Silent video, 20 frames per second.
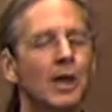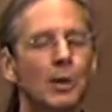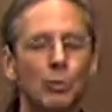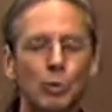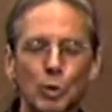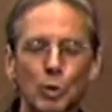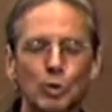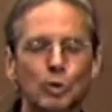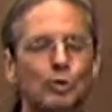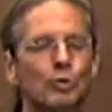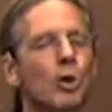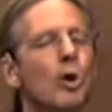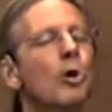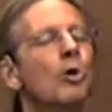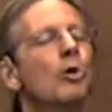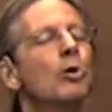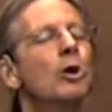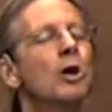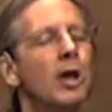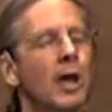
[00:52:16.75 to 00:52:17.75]
and we'll
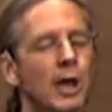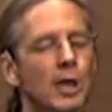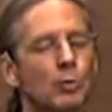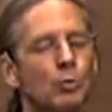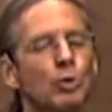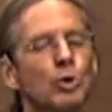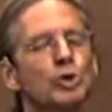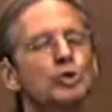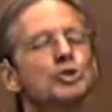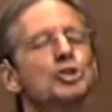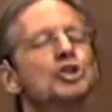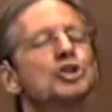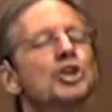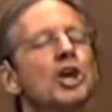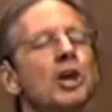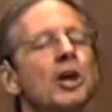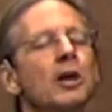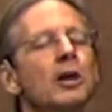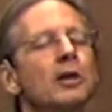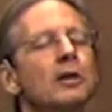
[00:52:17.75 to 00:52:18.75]
grow, and we'll
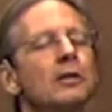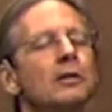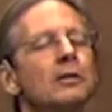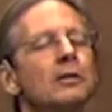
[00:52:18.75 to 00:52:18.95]
share